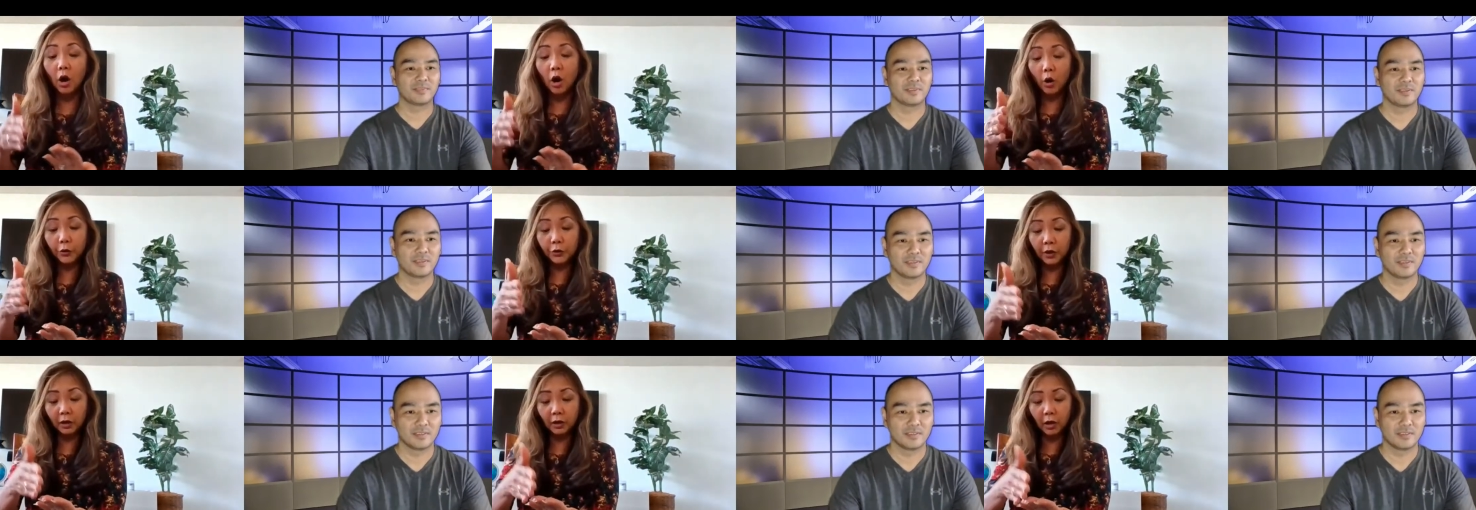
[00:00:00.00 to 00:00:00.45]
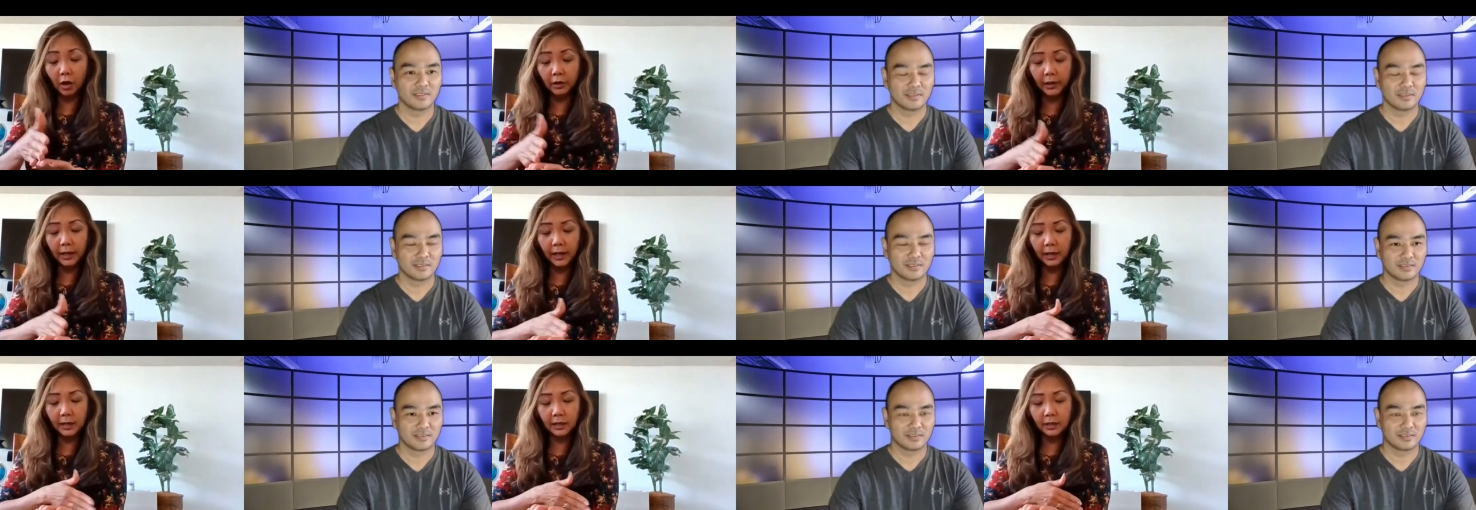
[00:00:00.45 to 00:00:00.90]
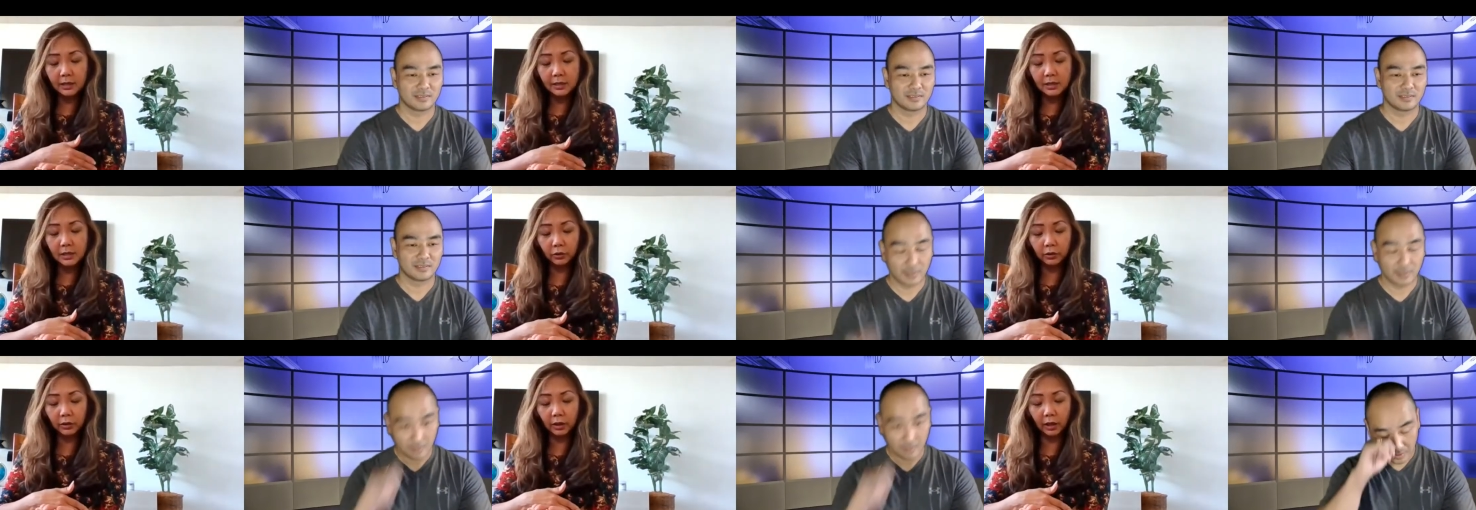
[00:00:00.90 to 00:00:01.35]
Speaker 1: Oh, you got all A's.
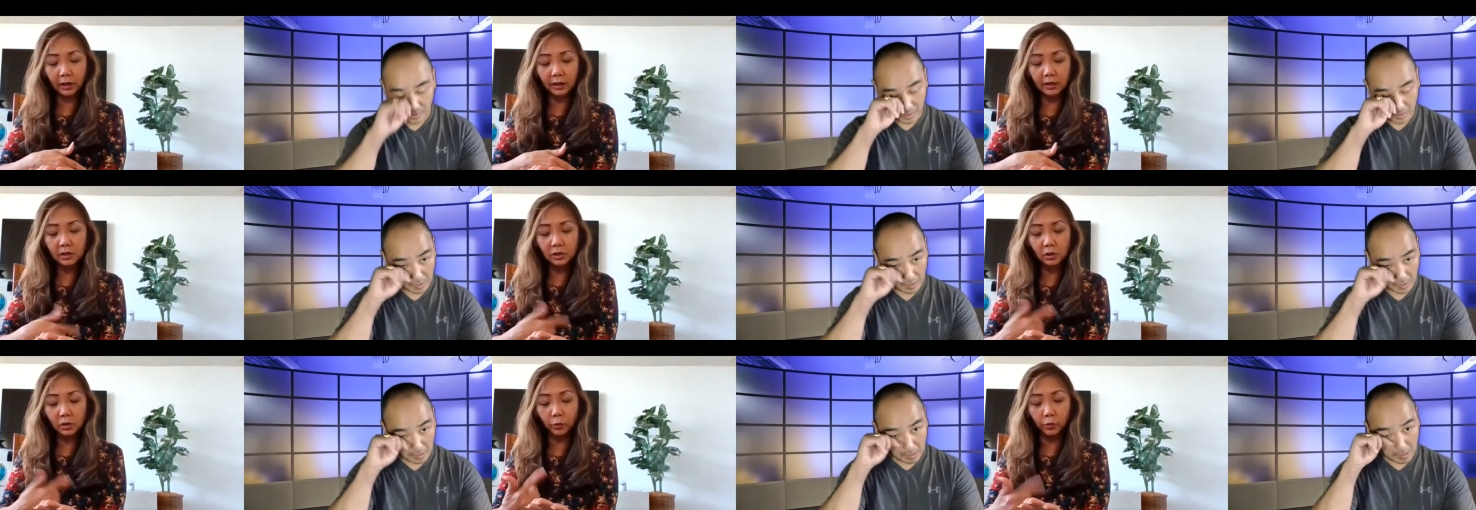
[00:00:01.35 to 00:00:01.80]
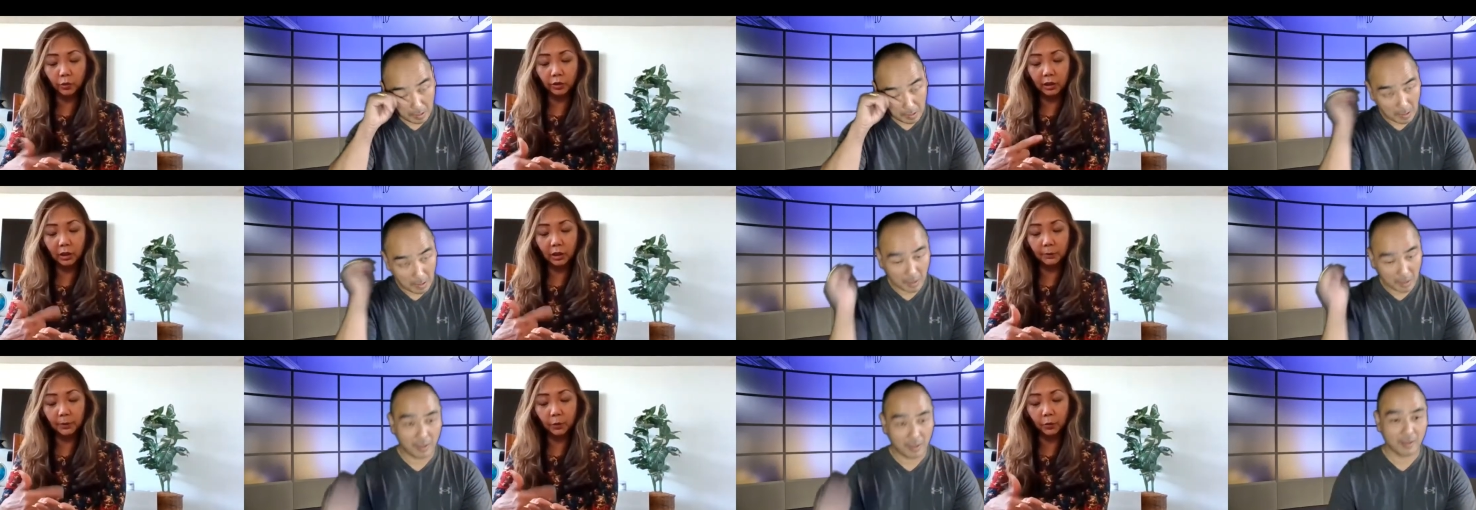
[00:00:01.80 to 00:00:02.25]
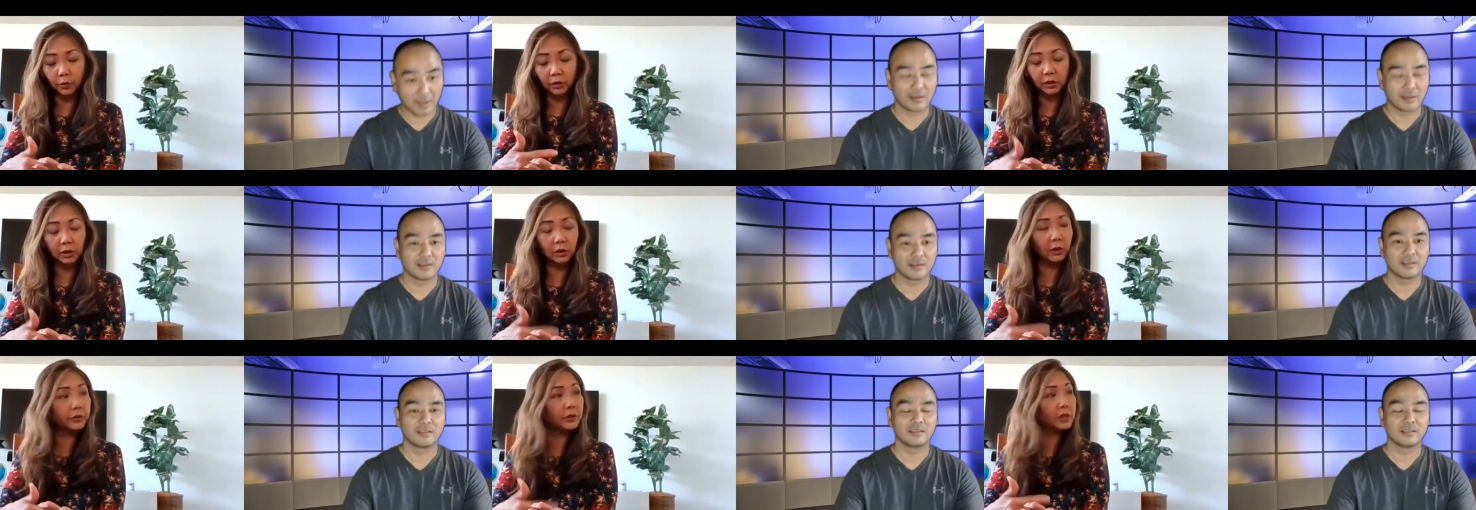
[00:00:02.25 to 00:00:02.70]
Okay, so we're going to be
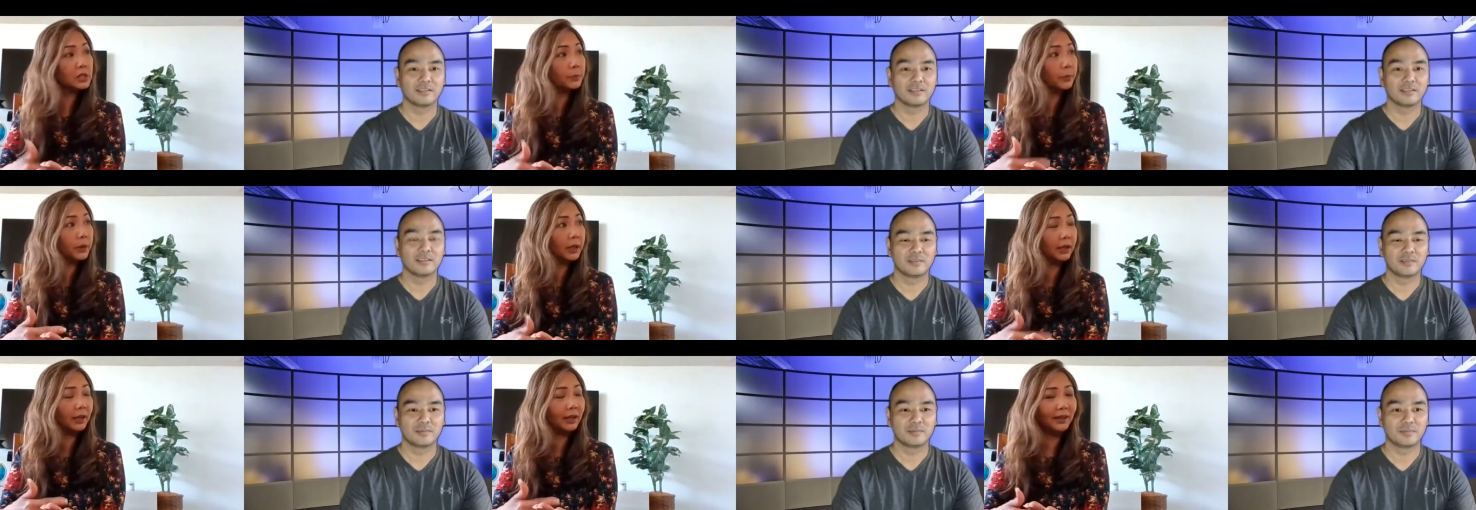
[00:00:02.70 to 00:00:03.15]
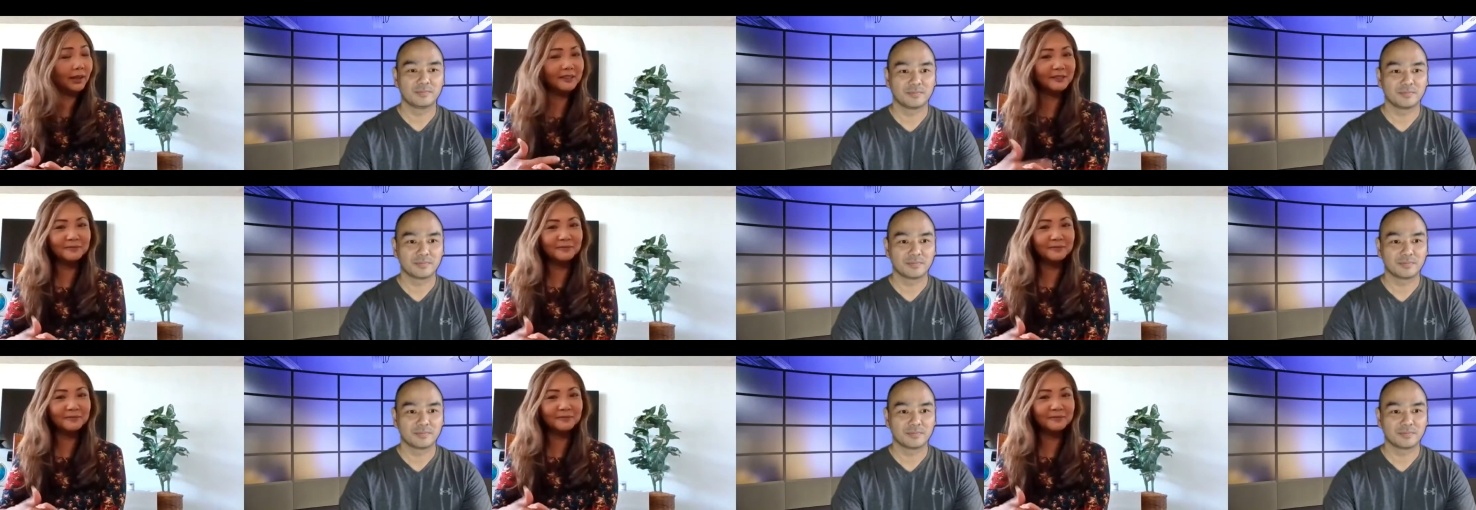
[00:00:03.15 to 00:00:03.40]
working on this B.